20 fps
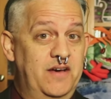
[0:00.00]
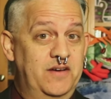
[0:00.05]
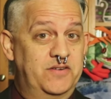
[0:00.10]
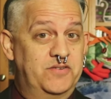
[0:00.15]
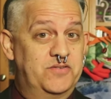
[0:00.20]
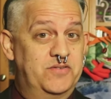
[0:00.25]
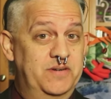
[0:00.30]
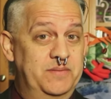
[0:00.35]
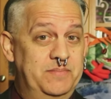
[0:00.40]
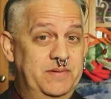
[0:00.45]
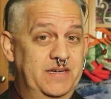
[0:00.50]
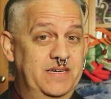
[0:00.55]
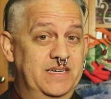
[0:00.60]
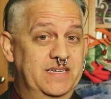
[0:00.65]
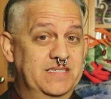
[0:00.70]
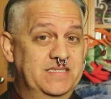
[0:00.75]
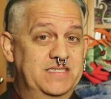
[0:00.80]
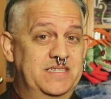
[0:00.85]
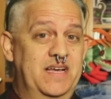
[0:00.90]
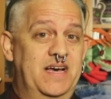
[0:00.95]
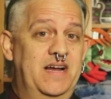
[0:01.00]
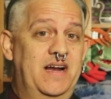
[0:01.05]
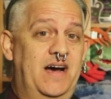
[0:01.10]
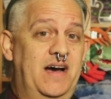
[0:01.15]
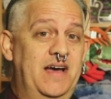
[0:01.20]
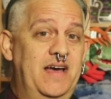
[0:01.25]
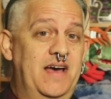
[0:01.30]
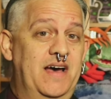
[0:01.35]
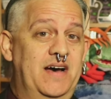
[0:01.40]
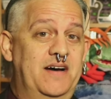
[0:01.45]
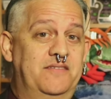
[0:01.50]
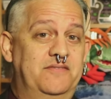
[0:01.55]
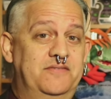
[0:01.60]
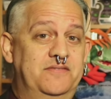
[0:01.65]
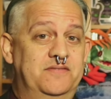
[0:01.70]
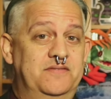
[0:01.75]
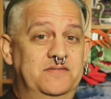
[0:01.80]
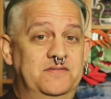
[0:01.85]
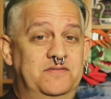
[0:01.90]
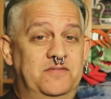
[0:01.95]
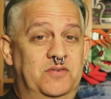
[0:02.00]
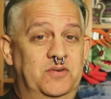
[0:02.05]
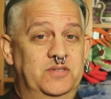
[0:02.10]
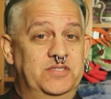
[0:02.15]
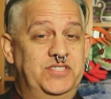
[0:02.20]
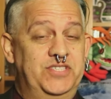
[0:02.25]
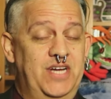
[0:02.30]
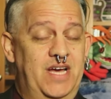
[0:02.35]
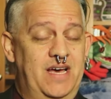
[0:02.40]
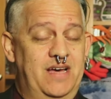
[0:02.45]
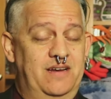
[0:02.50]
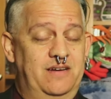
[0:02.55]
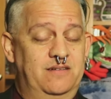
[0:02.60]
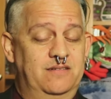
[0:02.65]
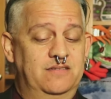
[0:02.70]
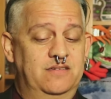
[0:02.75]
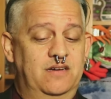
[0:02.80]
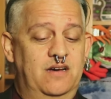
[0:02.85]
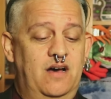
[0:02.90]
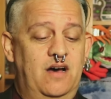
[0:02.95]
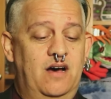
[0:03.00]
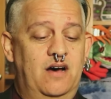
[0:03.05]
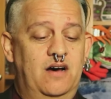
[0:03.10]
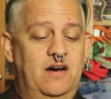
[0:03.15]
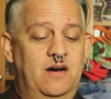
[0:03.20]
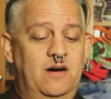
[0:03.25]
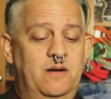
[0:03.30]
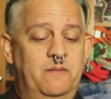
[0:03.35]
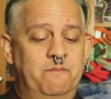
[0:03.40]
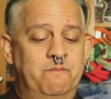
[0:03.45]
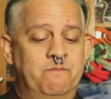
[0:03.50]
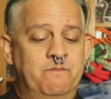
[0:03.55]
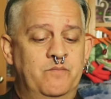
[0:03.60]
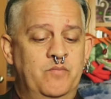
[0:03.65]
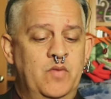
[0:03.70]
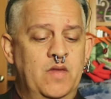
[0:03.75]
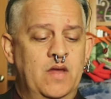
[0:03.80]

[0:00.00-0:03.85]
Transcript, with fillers: trip is that I have for Jen. Um,